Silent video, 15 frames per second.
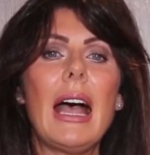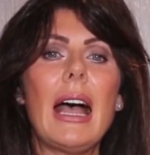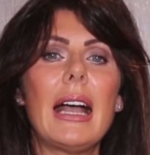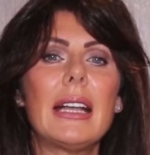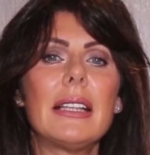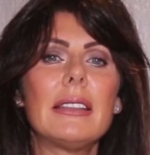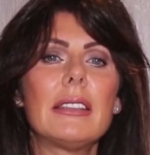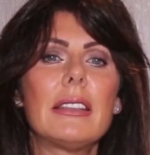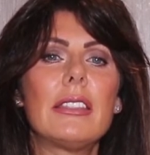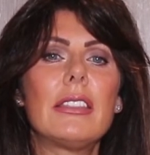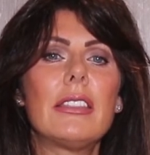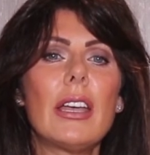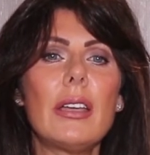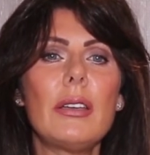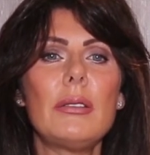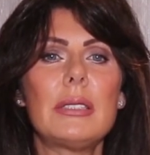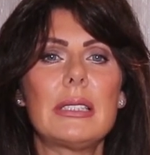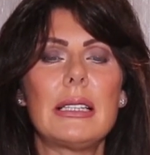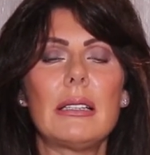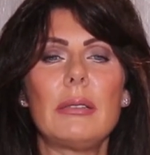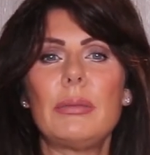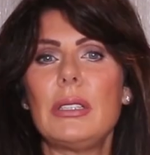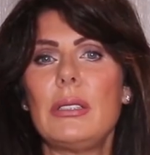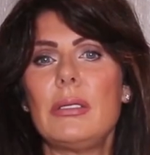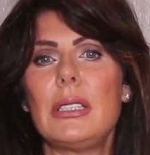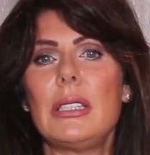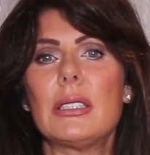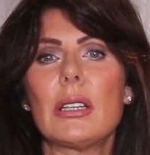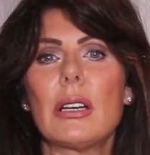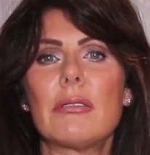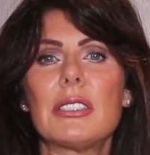And those little beauties are